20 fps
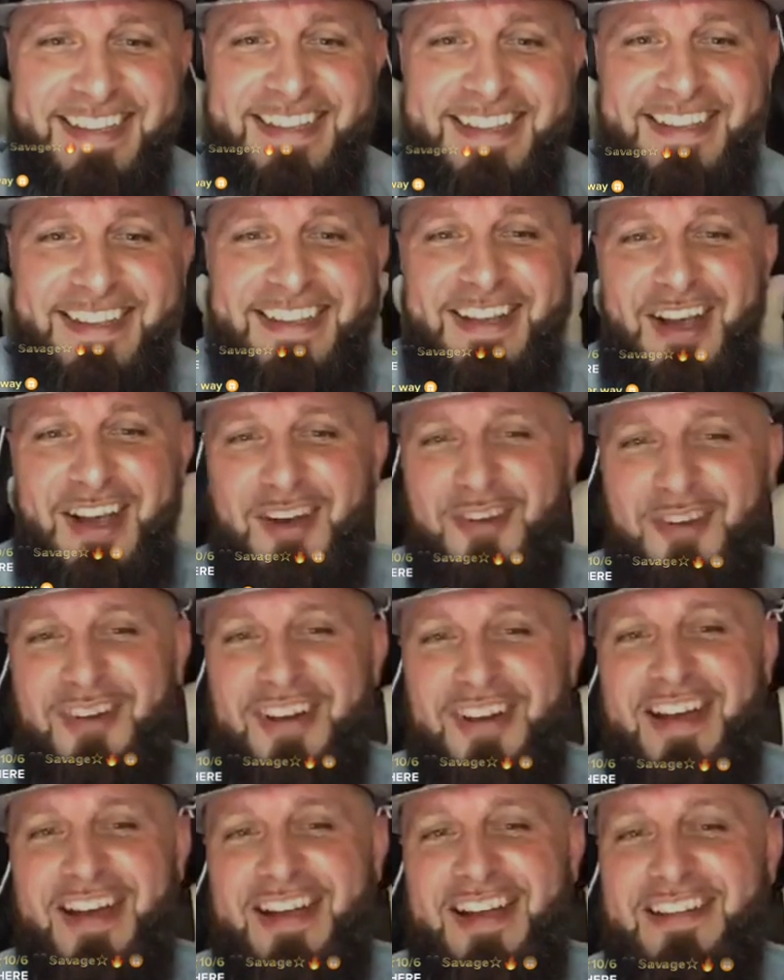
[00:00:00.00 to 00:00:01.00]
All
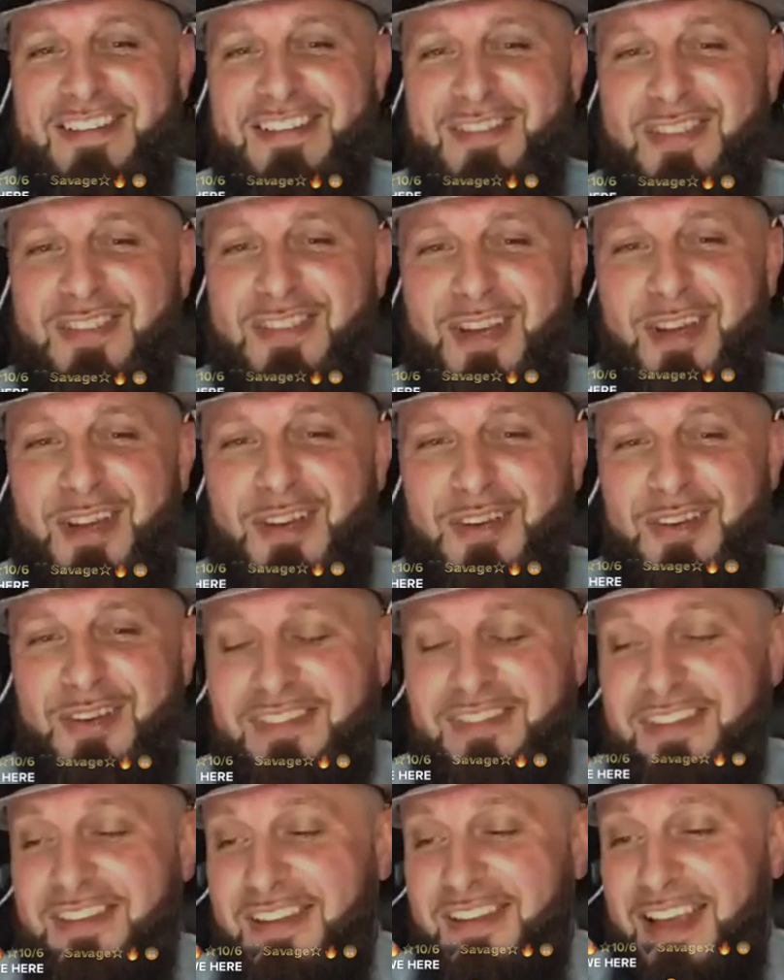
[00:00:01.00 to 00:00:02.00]
right,
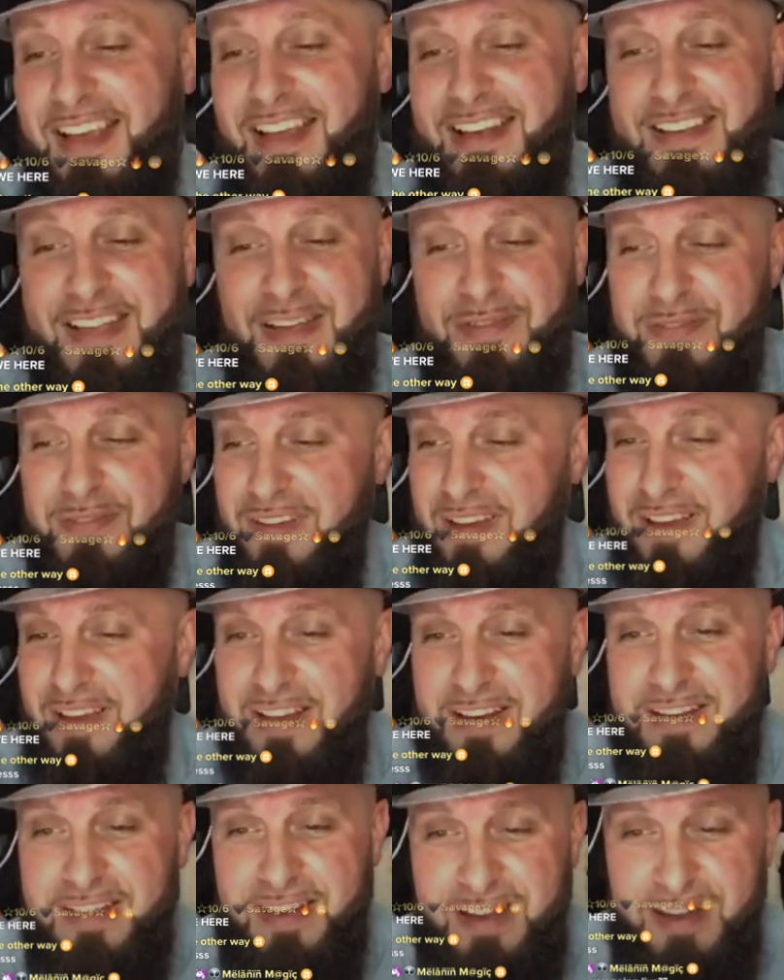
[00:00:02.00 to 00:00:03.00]
so yeah, definitely.
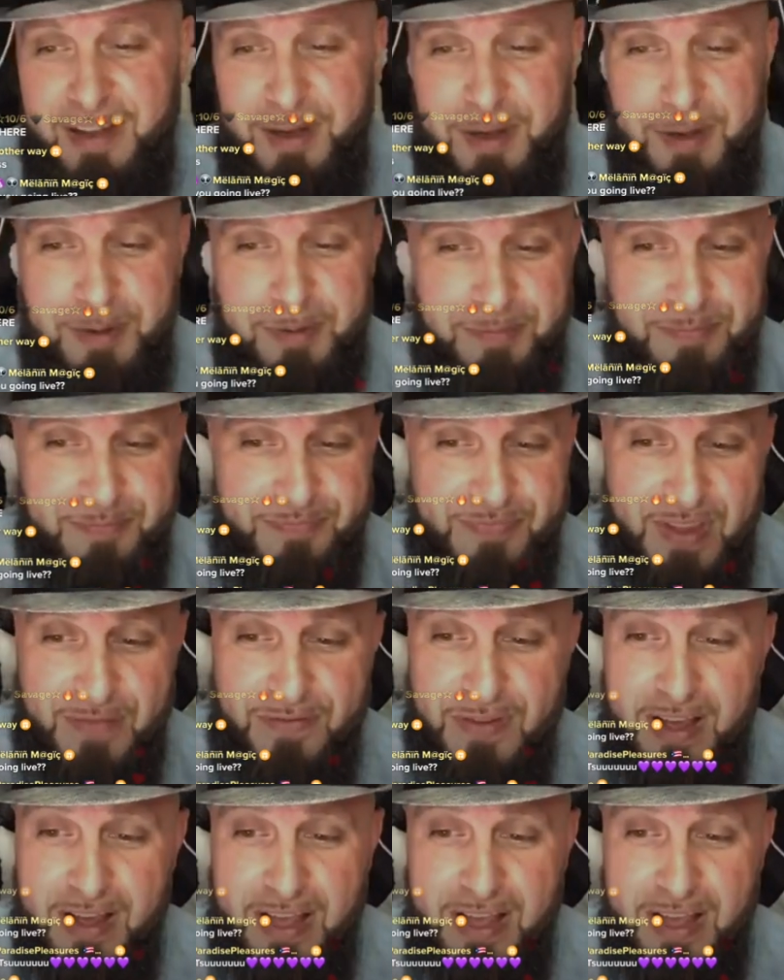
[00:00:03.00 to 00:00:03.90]
If y'all have